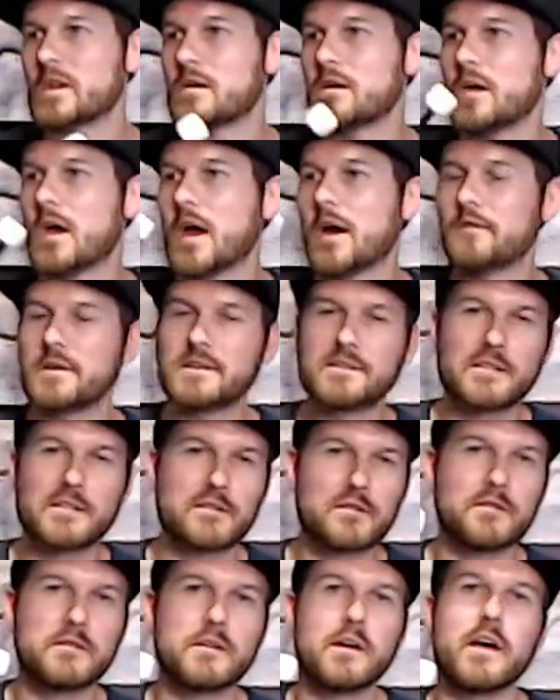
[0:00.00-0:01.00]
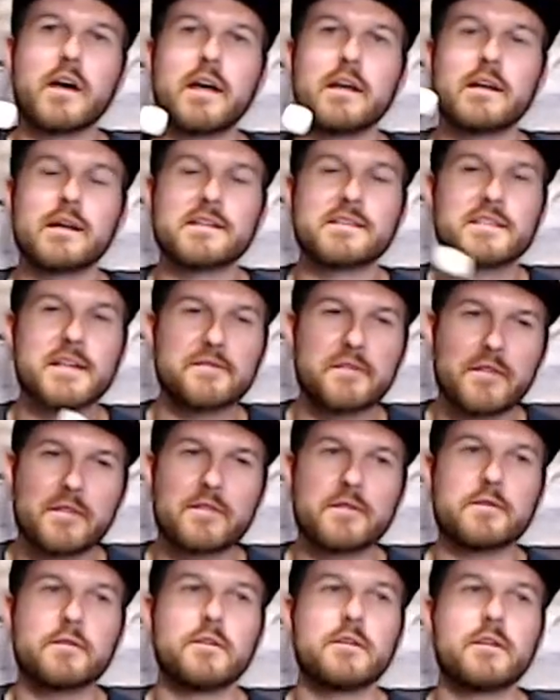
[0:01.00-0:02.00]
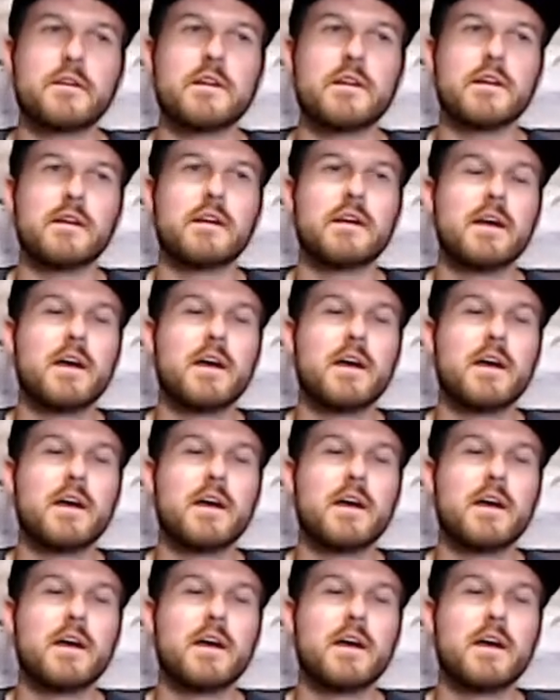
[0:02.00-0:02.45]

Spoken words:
Every single night at 7:30,